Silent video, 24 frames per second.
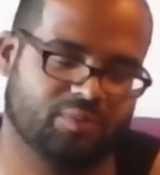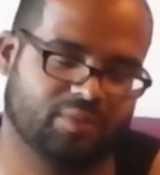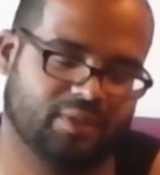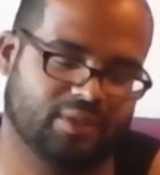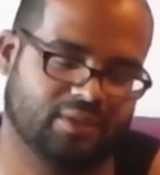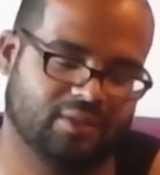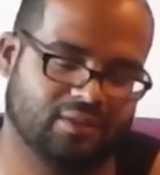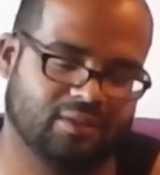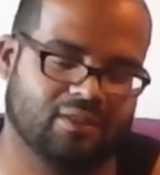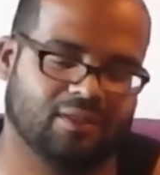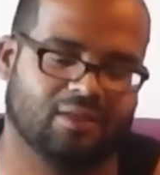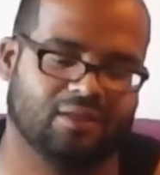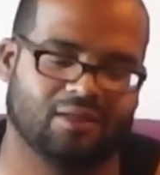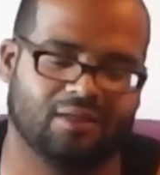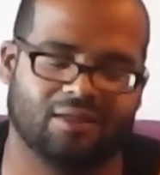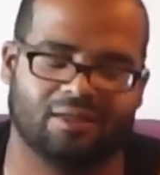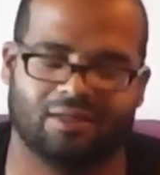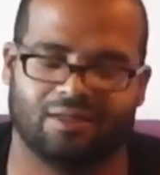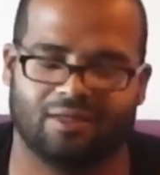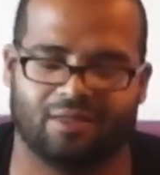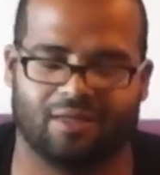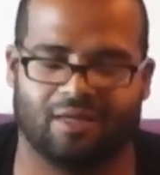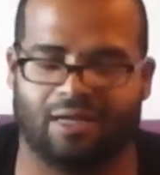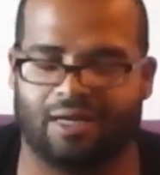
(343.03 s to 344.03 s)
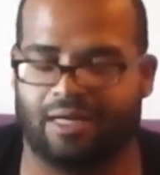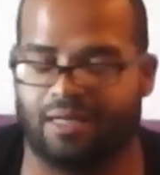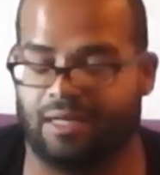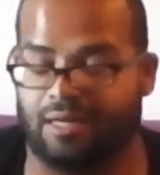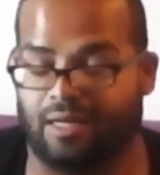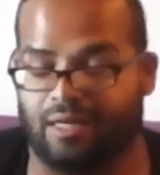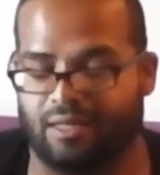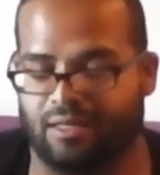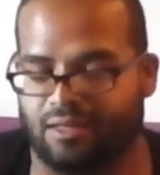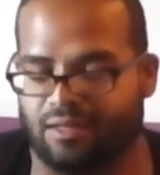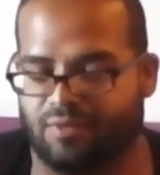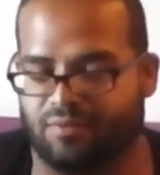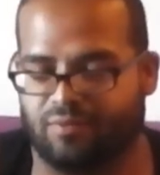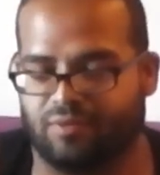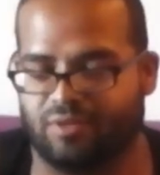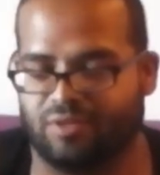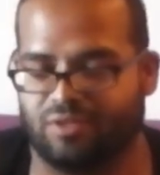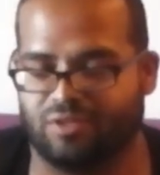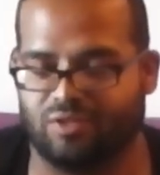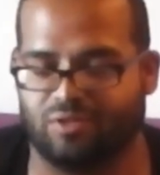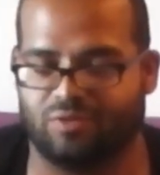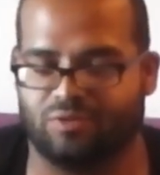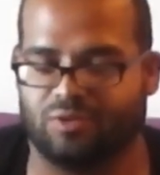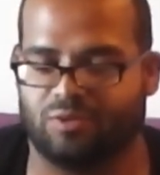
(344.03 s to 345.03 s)
But I love
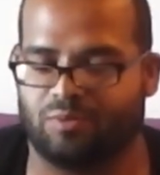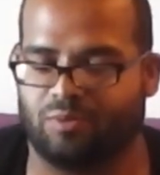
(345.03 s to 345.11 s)
this shoe.